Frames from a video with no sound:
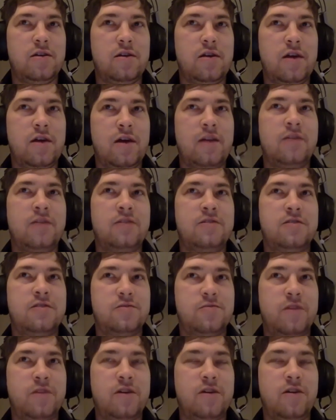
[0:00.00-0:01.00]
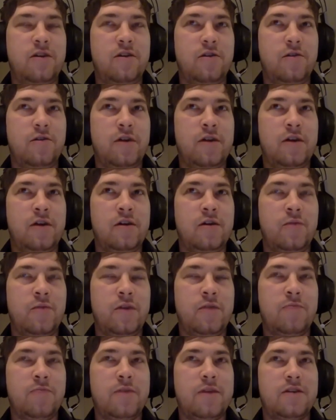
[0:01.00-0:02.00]
and this is where, you know, it, we
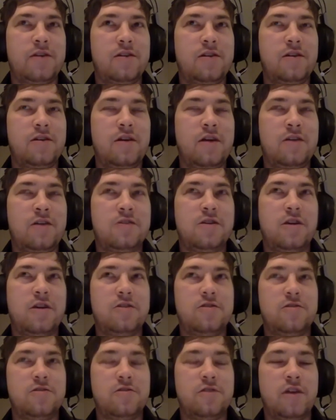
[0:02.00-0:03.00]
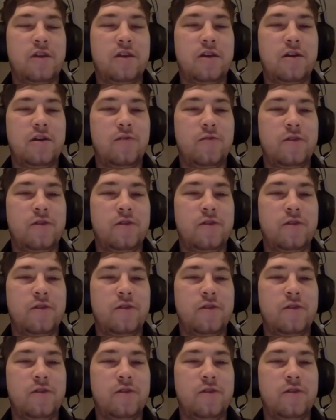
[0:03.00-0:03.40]
get back to the educational thing and like,